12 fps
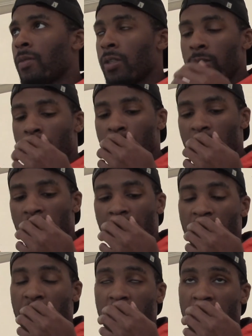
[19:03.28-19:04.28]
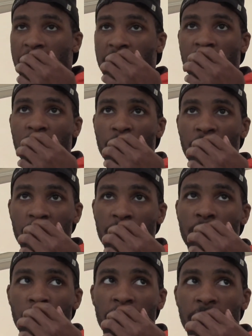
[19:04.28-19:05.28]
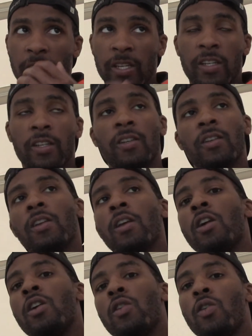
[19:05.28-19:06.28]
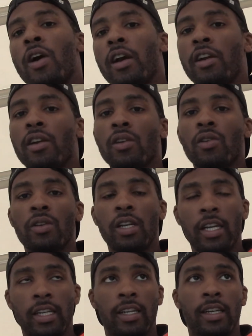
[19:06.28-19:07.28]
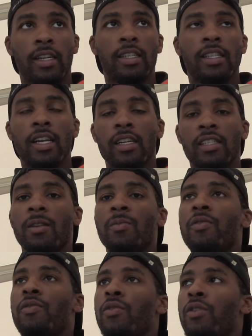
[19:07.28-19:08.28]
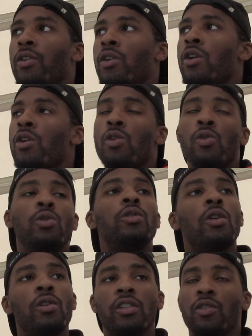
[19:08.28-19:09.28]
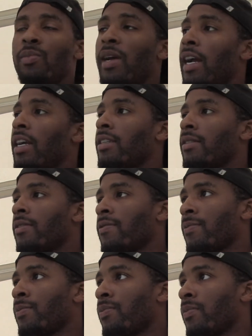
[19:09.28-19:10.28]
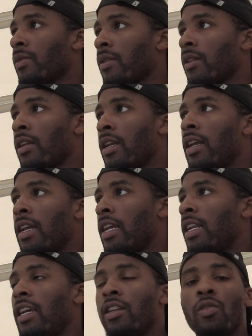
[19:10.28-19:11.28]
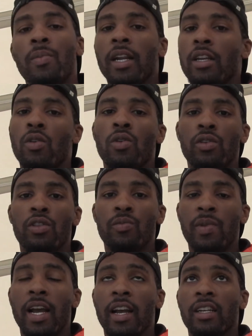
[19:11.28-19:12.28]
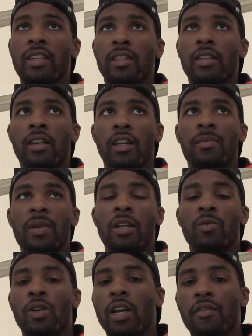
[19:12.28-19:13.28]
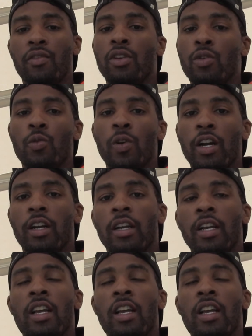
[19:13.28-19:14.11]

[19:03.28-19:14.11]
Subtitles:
So whatever it is that you want to go get, go out here and go get it. Because like I said before, who's holding you back? And ain't nobody holding you back. You know what I mean? Whatever you want.